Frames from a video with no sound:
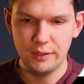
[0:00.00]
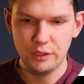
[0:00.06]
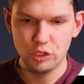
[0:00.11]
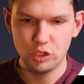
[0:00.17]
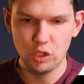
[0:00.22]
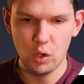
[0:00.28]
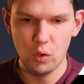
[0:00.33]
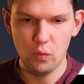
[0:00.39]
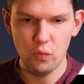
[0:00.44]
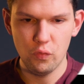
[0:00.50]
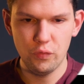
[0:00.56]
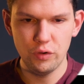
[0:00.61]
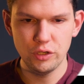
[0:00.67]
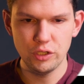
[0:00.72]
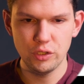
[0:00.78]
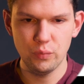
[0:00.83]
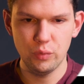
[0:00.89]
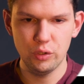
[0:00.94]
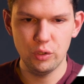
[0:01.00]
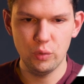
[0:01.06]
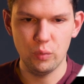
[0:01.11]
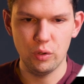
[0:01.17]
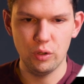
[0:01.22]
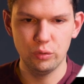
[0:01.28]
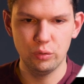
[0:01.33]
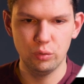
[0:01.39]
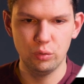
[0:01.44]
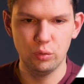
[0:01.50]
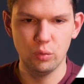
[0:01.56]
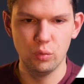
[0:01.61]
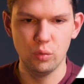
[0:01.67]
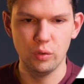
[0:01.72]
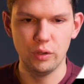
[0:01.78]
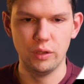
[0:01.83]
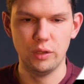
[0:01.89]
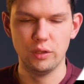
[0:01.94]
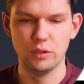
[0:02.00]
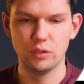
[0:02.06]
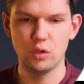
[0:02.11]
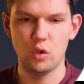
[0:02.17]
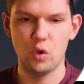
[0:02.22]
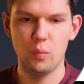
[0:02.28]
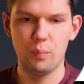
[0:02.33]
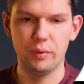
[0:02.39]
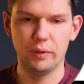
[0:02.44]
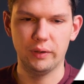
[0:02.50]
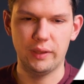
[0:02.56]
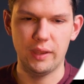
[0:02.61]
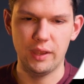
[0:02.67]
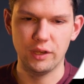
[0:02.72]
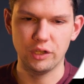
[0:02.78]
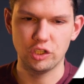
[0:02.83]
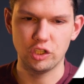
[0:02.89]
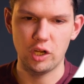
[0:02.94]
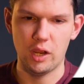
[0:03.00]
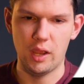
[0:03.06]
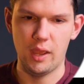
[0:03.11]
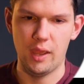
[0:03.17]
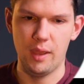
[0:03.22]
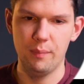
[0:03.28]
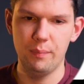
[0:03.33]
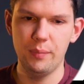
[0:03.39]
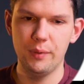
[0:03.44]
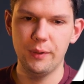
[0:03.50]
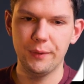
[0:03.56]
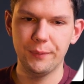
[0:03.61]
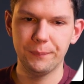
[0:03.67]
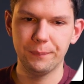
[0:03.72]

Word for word: So first what you want to do is open Cash App.